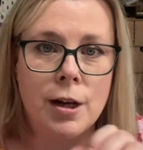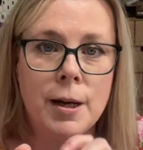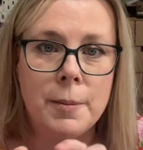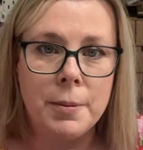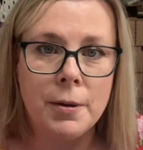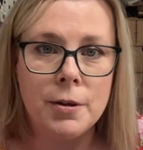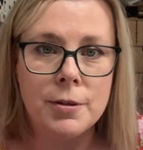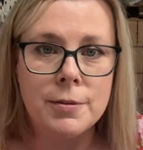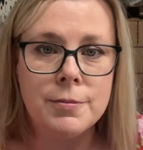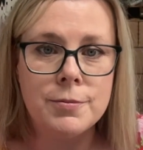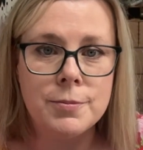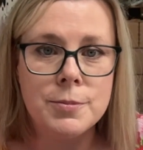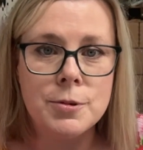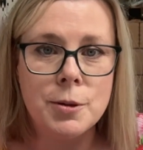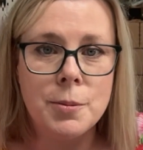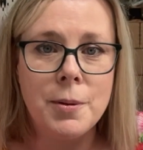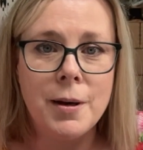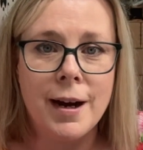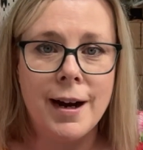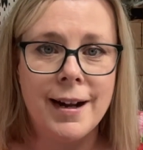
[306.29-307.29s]
I bought them from
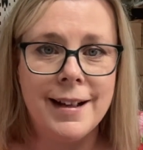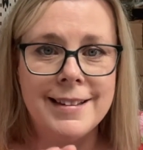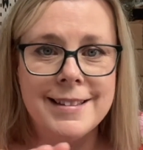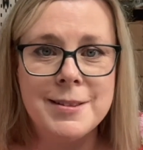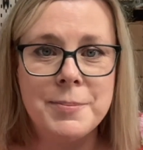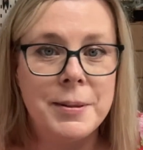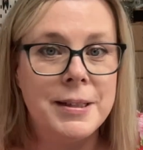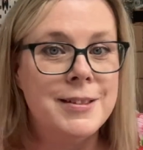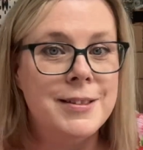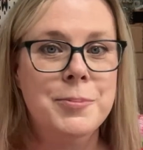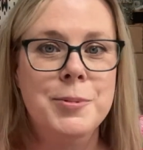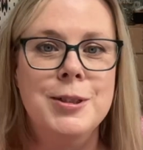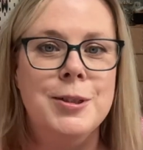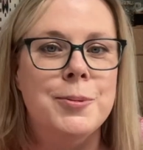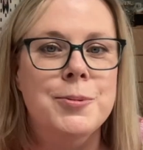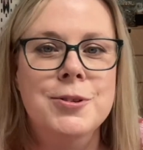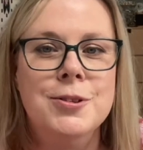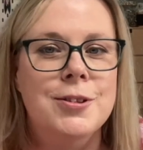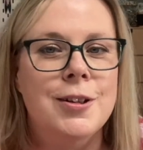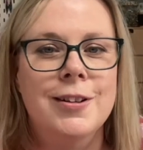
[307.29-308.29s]
somewhere else because we
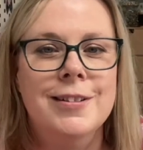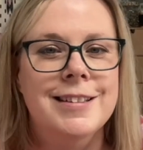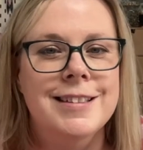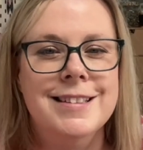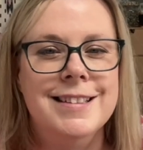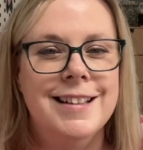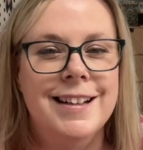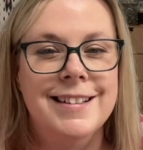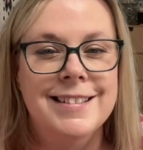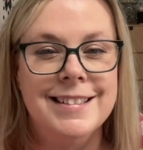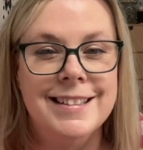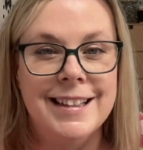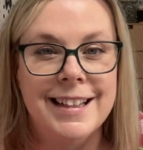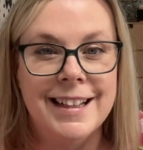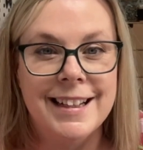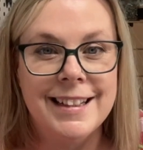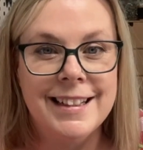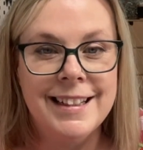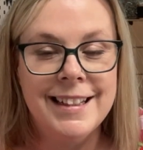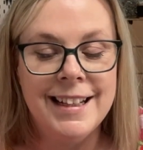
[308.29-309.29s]
don't stock this kind of
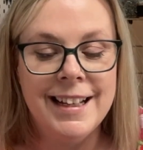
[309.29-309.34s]
thing.